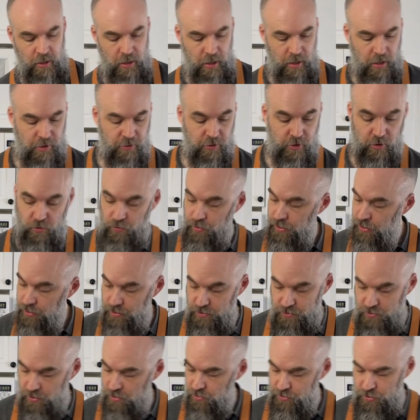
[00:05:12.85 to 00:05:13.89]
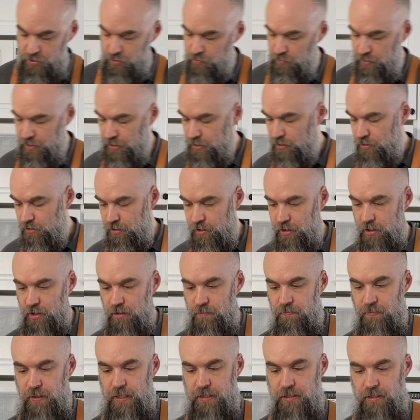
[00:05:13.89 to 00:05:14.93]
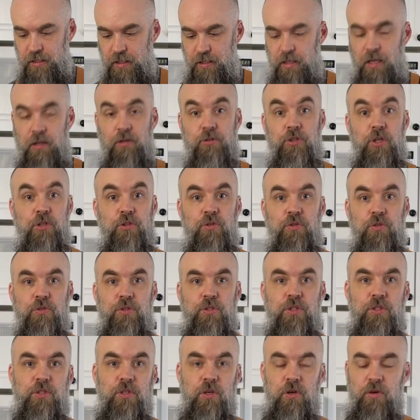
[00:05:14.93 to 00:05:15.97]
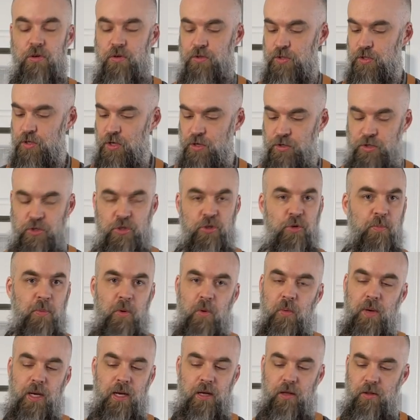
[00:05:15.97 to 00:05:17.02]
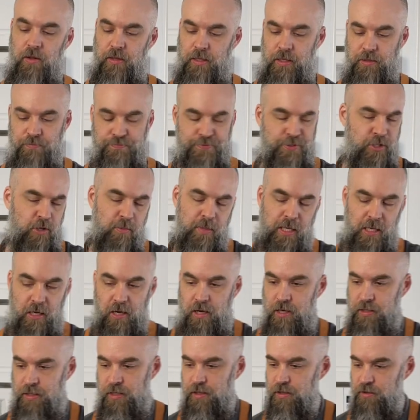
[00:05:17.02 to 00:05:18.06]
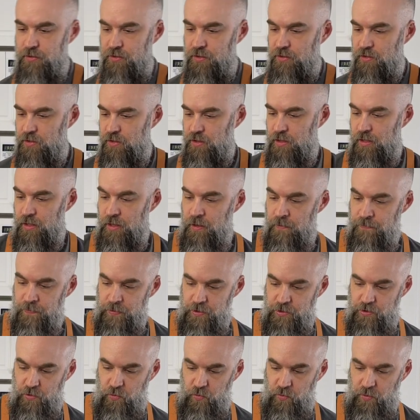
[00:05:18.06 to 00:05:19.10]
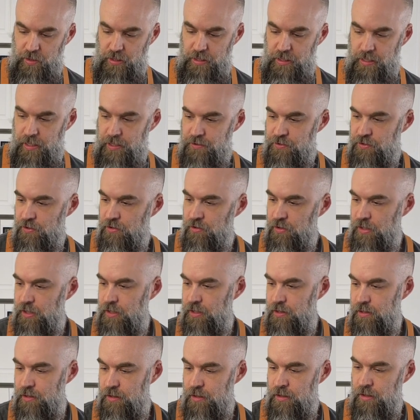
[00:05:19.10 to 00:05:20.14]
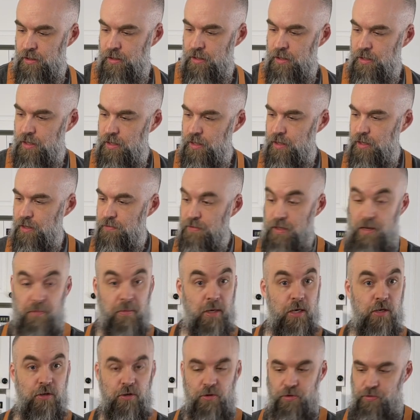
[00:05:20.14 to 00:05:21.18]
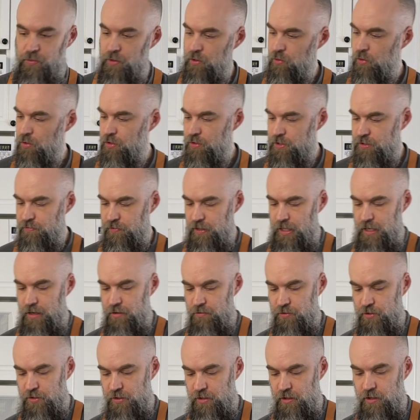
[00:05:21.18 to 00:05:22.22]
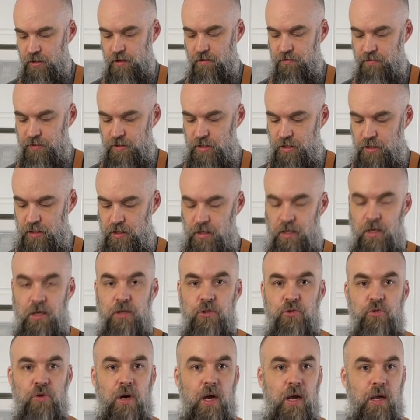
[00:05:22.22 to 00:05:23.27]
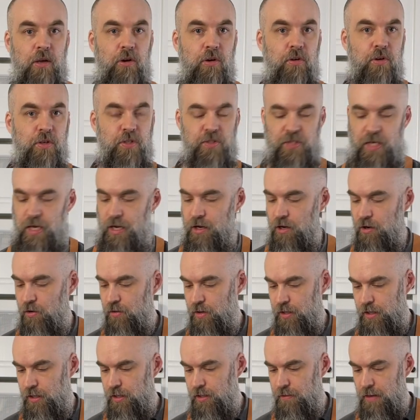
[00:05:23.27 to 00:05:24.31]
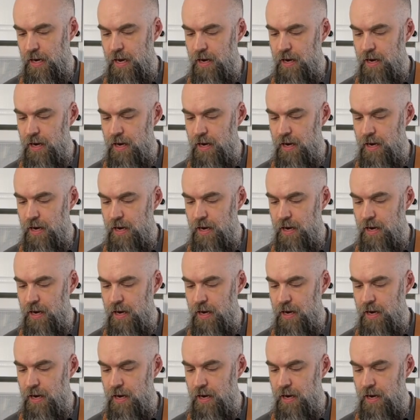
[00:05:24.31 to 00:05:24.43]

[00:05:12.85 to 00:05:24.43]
The green is also really good, but yellow Chartreuse just goes super well in so many cocktails. It's a really nice ingredient. Then I'm going to do 3/4 of an ounce of the dry Curacao.